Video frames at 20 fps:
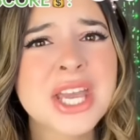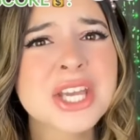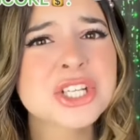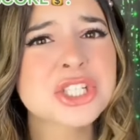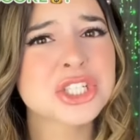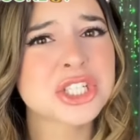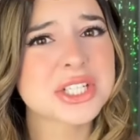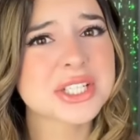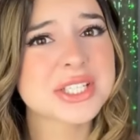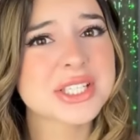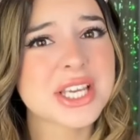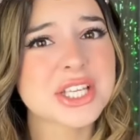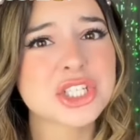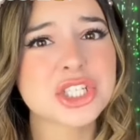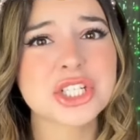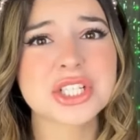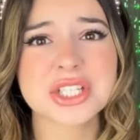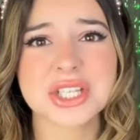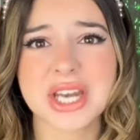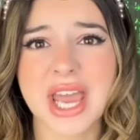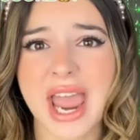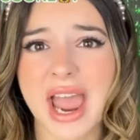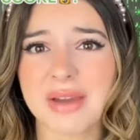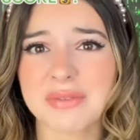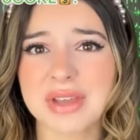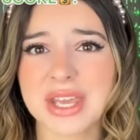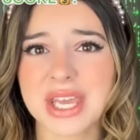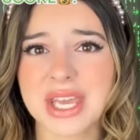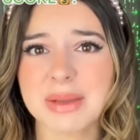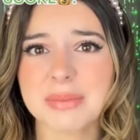she said she's gonna
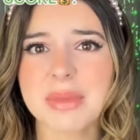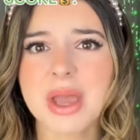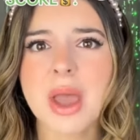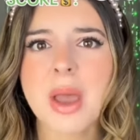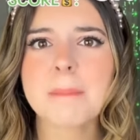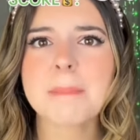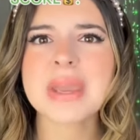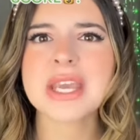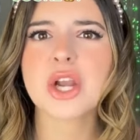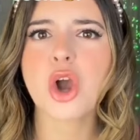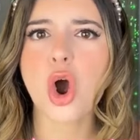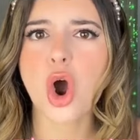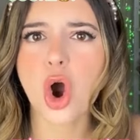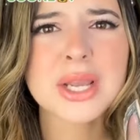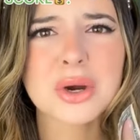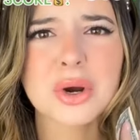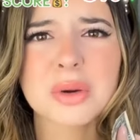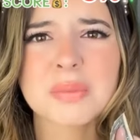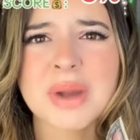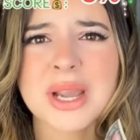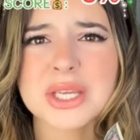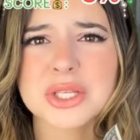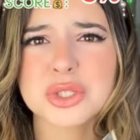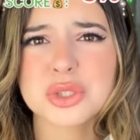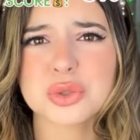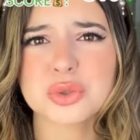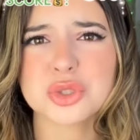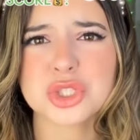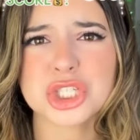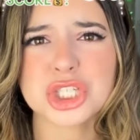have him make or my
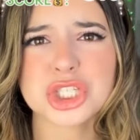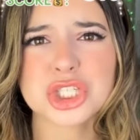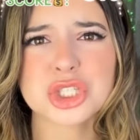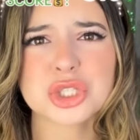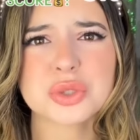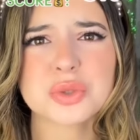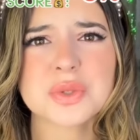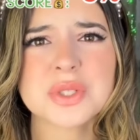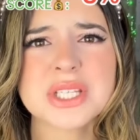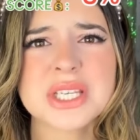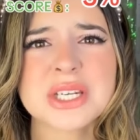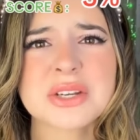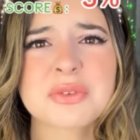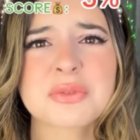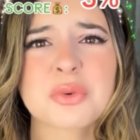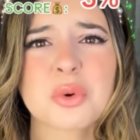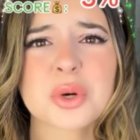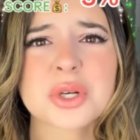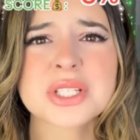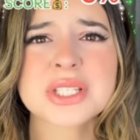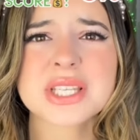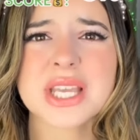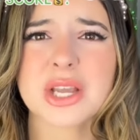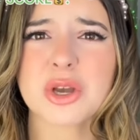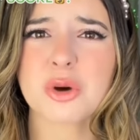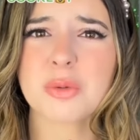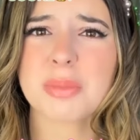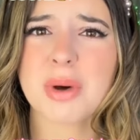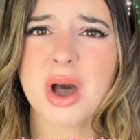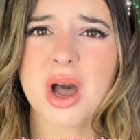Gucci shoes in a for
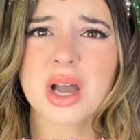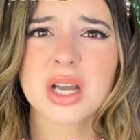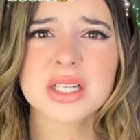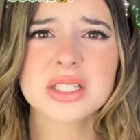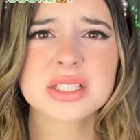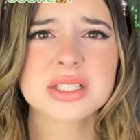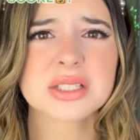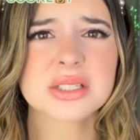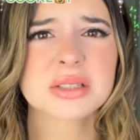sale box.